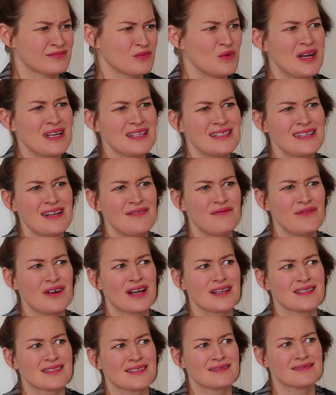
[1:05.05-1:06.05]
Why is that a
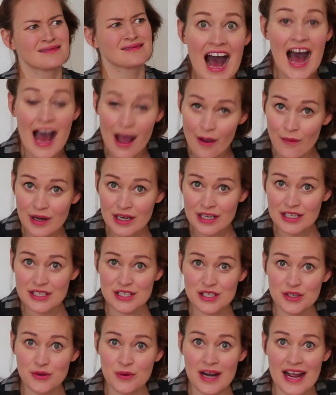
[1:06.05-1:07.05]
phrase? I wanted
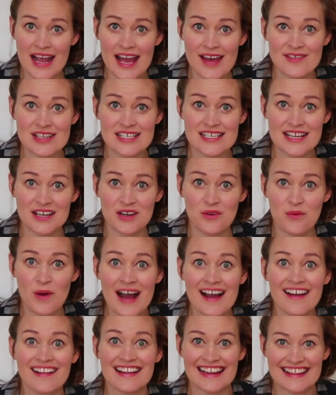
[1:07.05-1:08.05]
to do what I haven't done in a while,